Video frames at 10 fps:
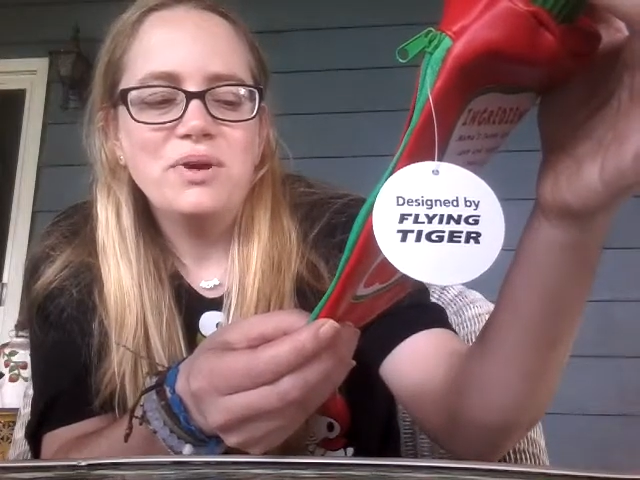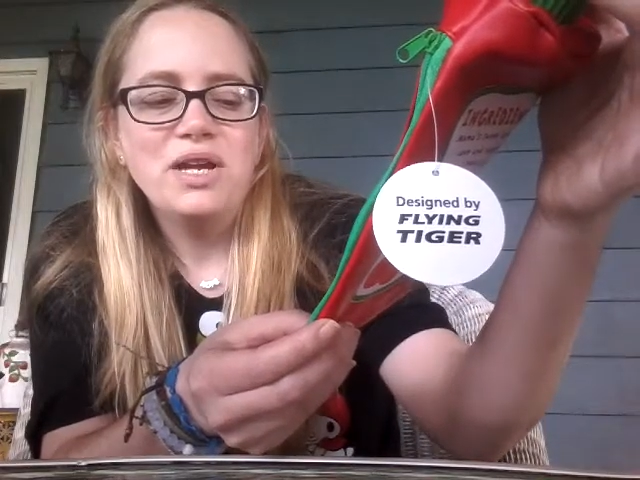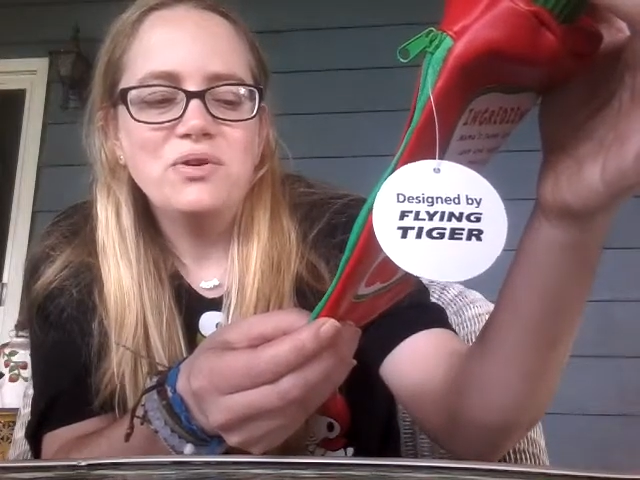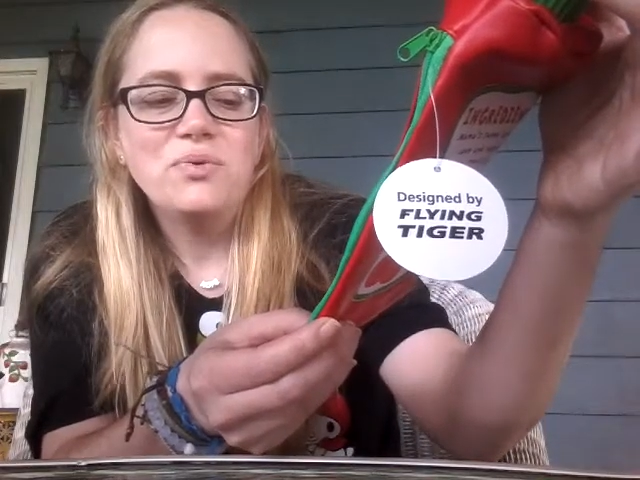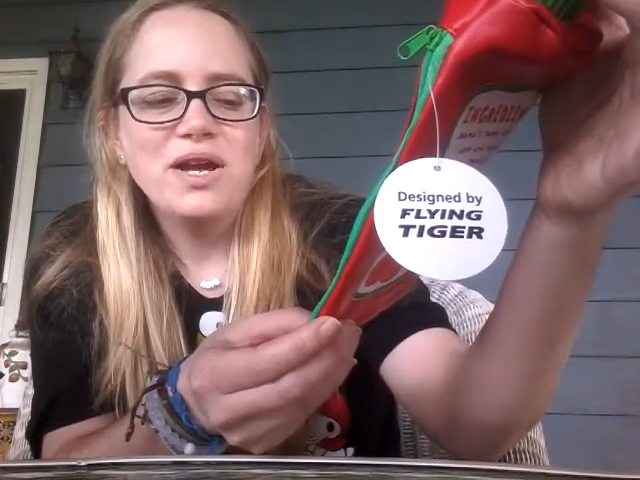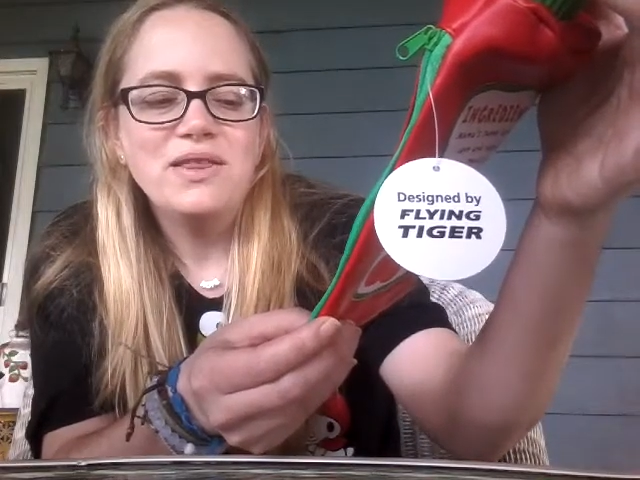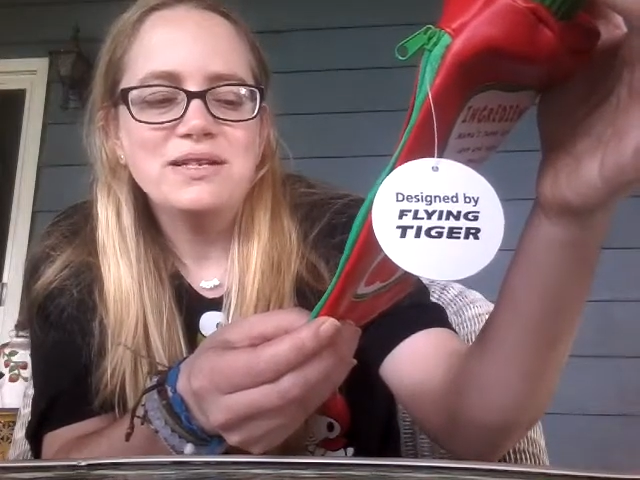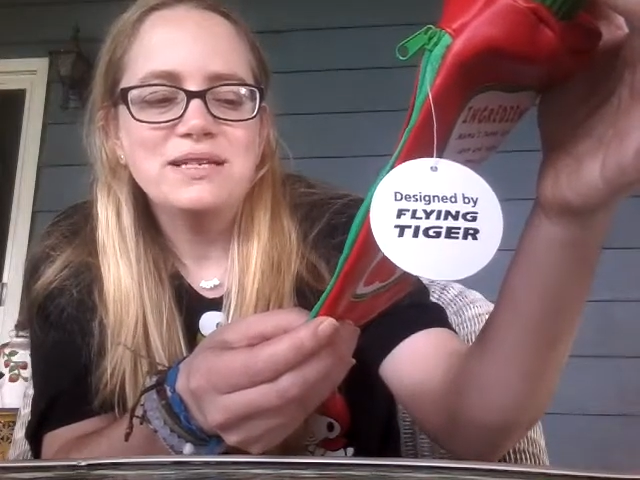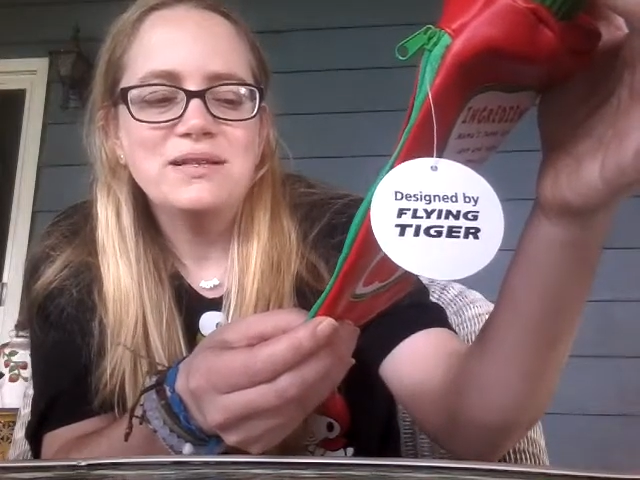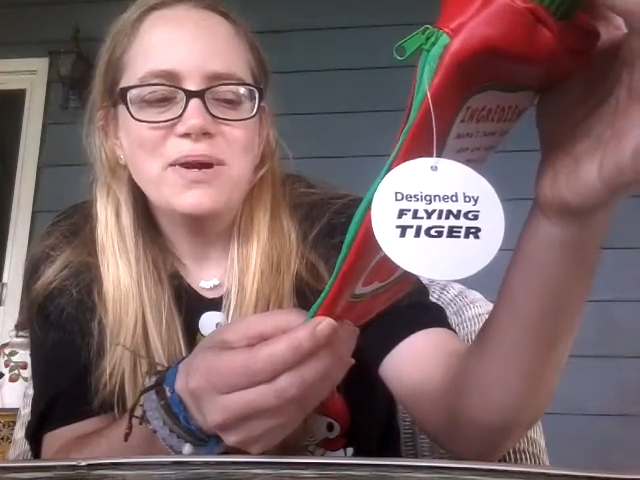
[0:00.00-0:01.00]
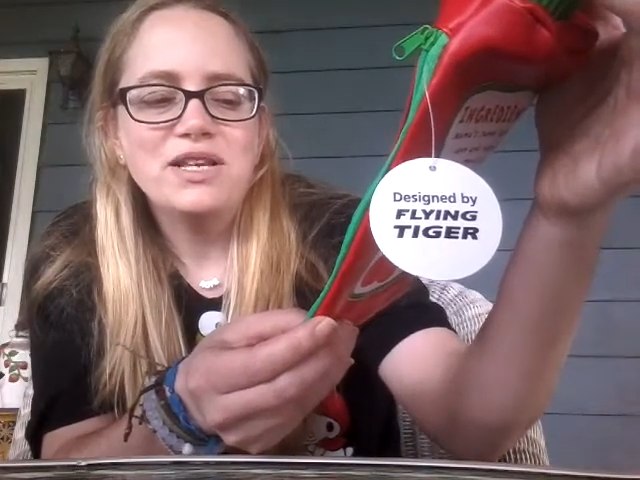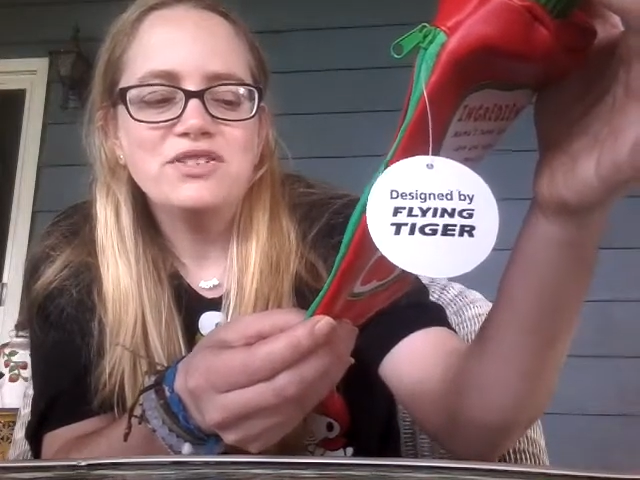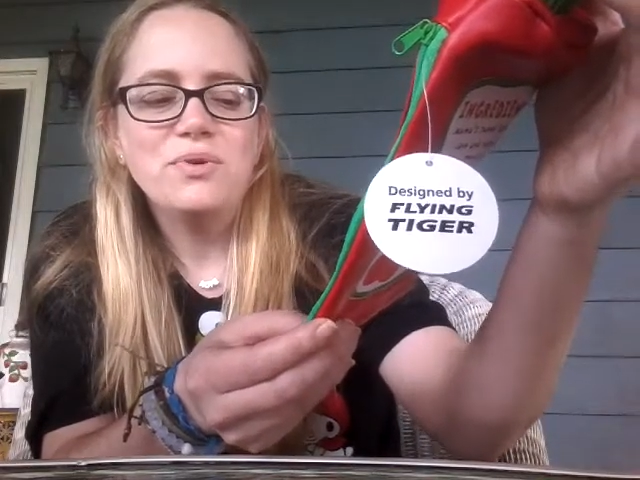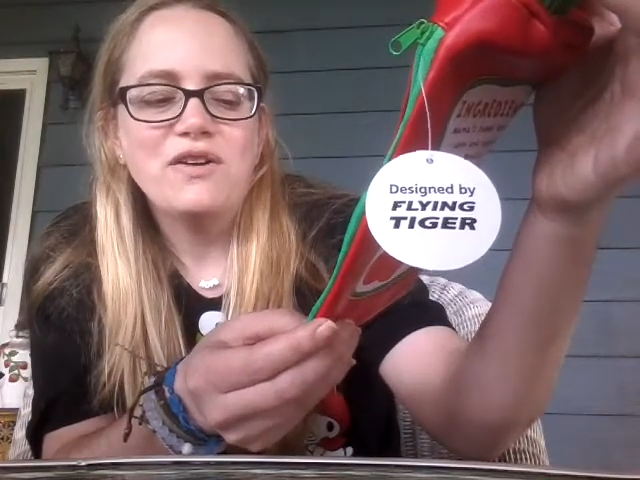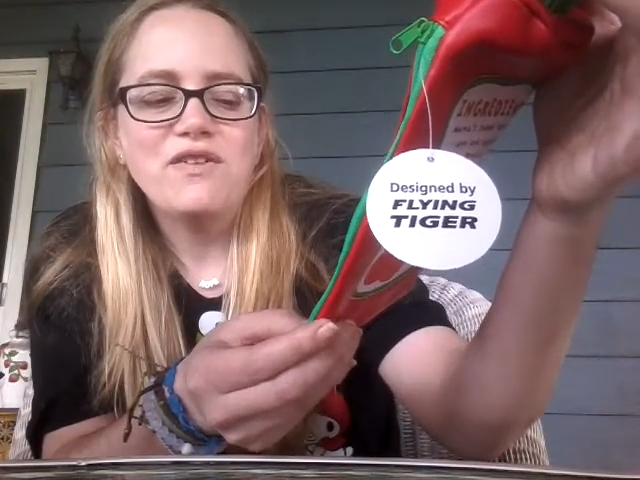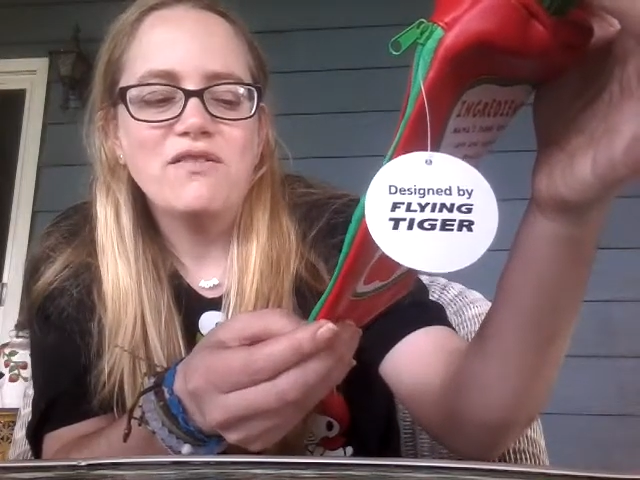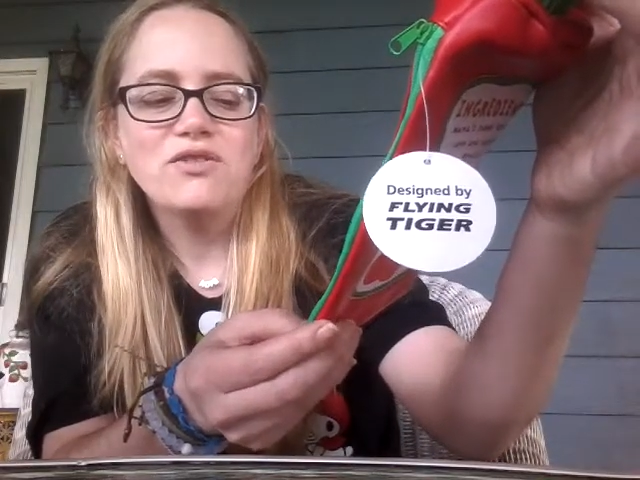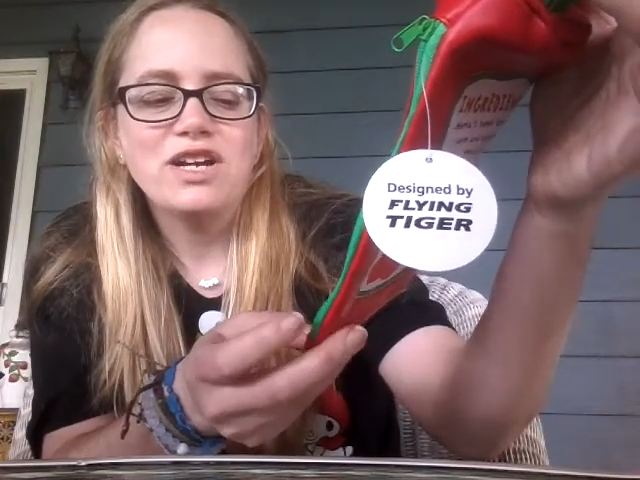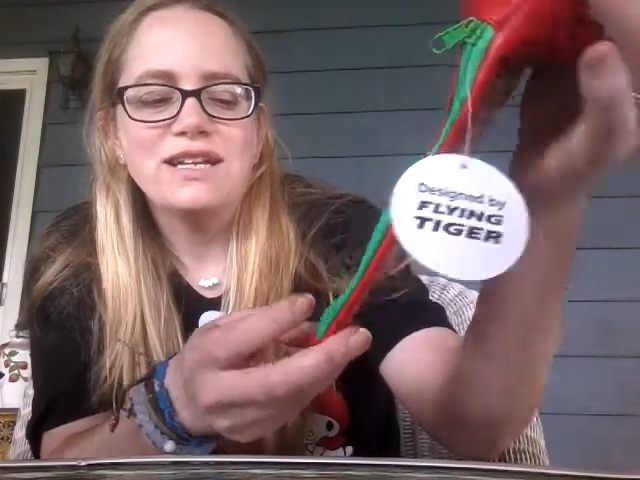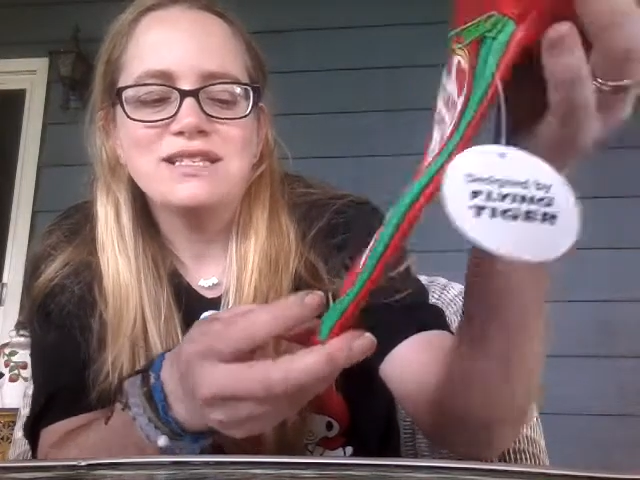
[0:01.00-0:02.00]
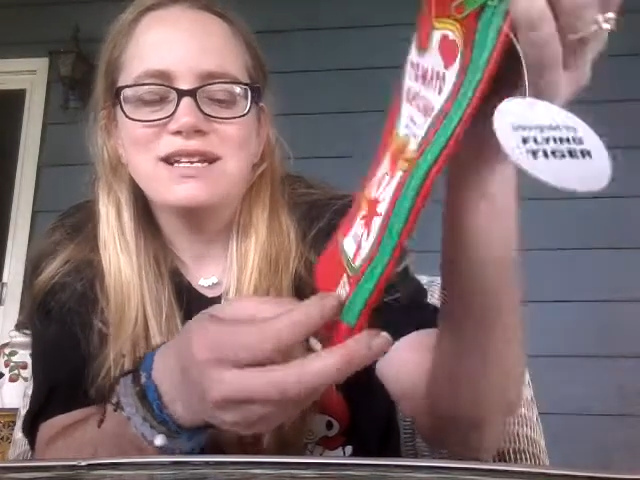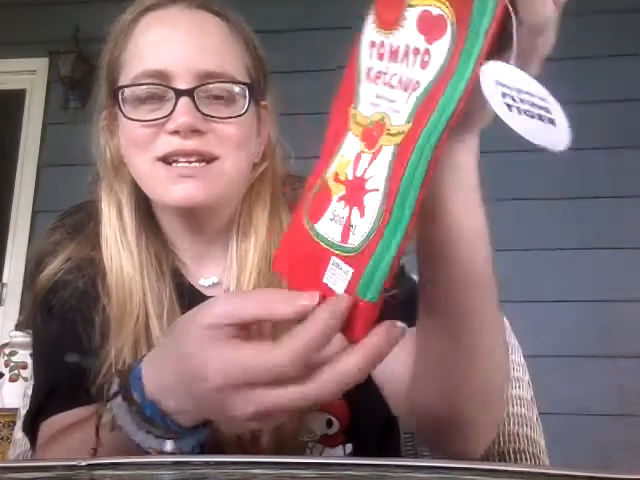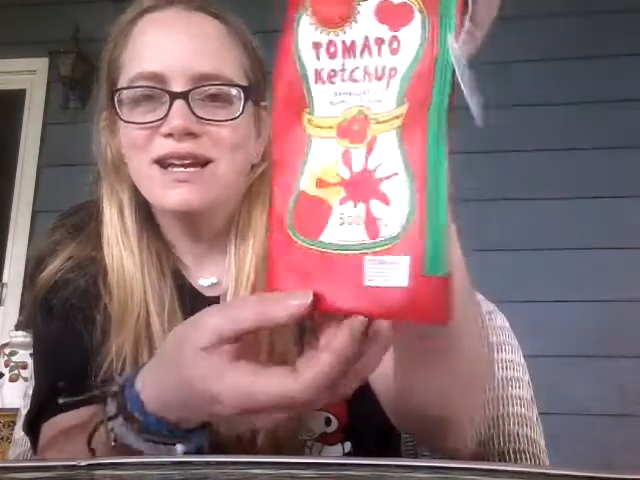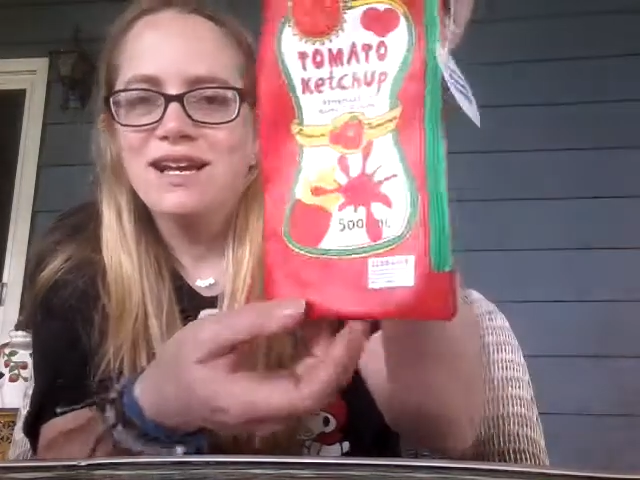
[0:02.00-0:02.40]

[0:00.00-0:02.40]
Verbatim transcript: Either way, this is the best you have ever tasted.